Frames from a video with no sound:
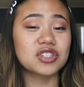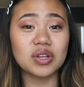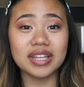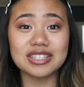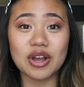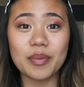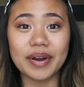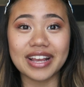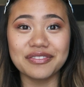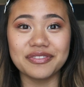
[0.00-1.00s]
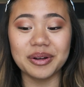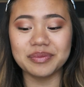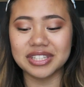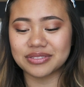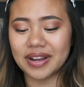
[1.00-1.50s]
So let's hope I can
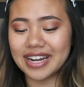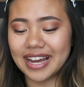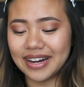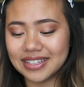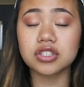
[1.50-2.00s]
film this right now.